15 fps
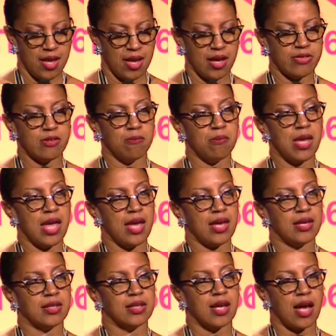and the
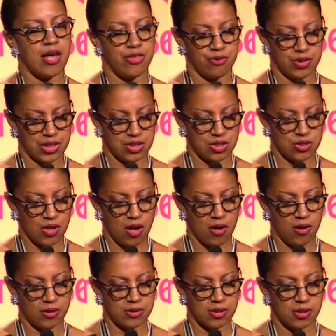man gathering
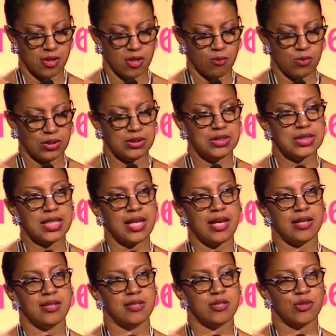salt would look
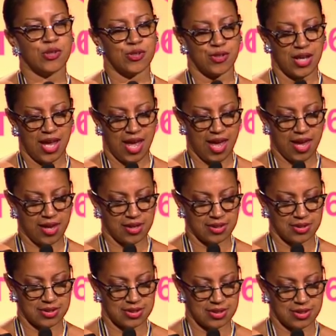at his hurt
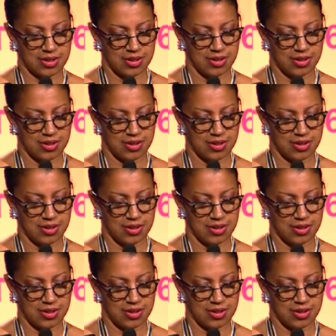hands.